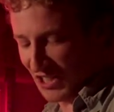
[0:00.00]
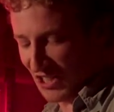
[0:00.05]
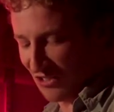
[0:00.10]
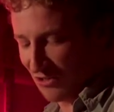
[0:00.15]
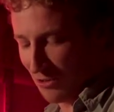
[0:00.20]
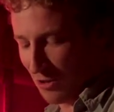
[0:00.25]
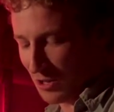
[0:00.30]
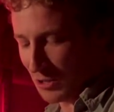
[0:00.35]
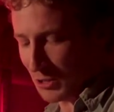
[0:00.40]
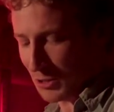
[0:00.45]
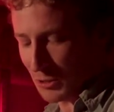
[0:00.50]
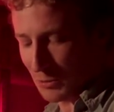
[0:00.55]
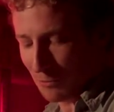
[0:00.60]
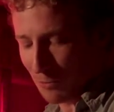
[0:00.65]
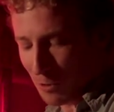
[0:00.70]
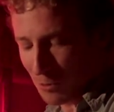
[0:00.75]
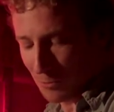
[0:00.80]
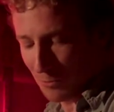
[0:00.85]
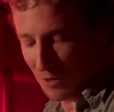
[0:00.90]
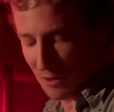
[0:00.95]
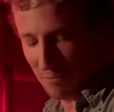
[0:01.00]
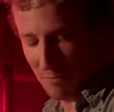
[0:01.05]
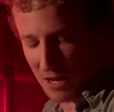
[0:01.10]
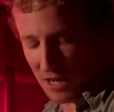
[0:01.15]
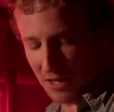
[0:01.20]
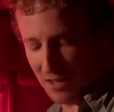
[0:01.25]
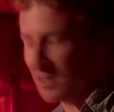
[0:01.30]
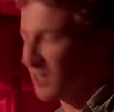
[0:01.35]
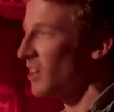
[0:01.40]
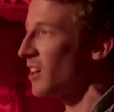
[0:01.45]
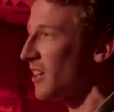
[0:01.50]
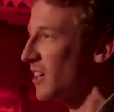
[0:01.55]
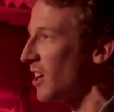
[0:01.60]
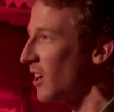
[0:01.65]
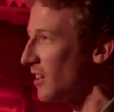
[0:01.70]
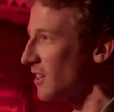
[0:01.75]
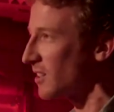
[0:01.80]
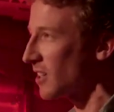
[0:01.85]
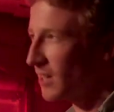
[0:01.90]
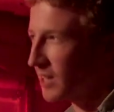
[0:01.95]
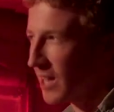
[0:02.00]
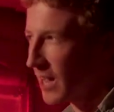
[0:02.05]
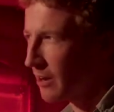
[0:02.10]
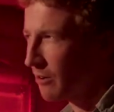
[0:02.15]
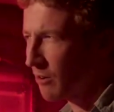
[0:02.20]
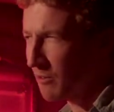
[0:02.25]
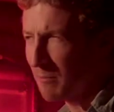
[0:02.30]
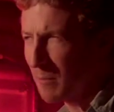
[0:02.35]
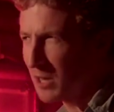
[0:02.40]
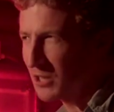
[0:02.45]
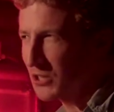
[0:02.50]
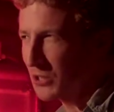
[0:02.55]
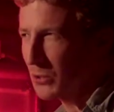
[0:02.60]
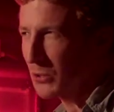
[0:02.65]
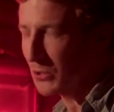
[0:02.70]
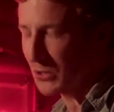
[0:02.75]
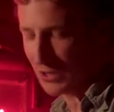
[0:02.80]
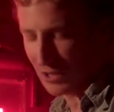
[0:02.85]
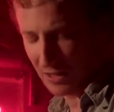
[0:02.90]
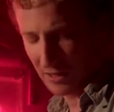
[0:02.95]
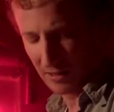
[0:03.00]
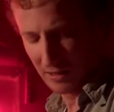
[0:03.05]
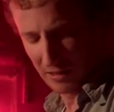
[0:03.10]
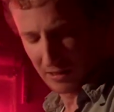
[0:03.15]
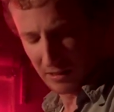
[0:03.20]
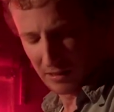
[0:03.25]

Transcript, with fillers: so what's wrong with me that I can't take care of my daughter?